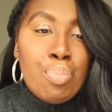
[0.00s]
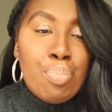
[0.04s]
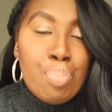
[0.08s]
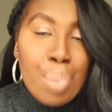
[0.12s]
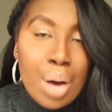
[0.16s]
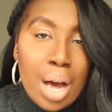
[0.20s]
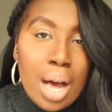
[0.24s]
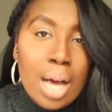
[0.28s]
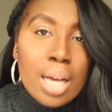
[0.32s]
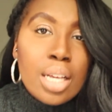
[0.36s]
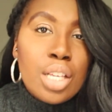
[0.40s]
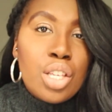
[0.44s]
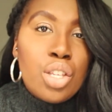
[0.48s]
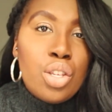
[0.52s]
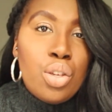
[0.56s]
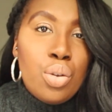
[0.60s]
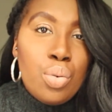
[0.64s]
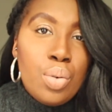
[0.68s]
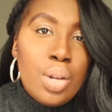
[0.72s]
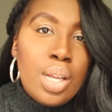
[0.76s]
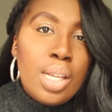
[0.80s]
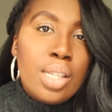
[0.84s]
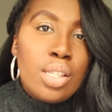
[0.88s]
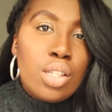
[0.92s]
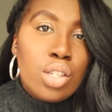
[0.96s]
But you
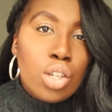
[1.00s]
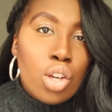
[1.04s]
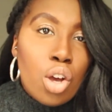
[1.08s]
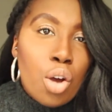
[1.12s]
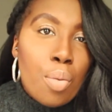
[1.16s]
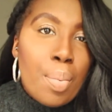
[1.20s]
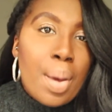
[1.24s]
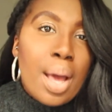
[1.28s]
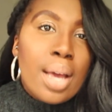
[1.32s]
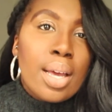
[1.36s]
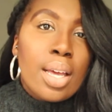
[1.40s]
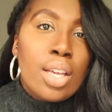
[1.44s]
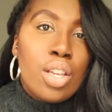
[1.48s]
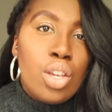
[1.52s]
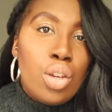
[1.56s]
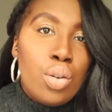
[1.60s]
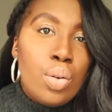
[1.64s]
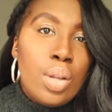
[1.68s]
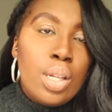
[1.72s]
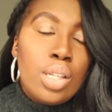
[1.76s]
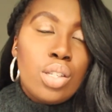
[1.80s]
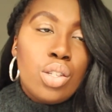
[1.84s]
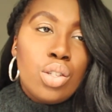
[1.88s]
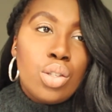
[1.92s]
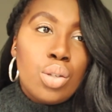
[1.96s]
need to go back and you
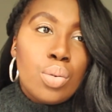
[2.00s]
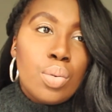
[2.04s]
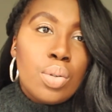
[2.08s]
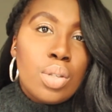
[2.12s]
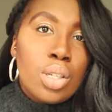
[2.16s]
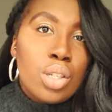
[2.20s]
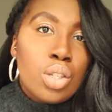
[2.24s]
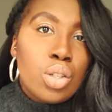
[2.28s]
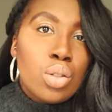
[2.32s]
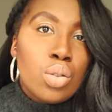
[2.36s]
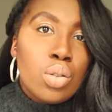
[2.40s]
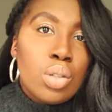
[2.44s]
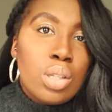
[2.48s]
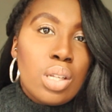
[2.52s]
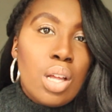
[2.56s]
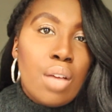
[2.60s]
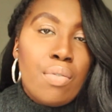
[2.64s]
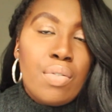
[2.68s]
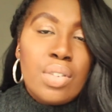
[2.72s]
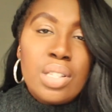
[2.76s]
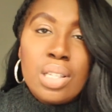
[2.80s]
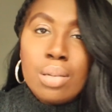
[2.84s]
need to do additional stuff.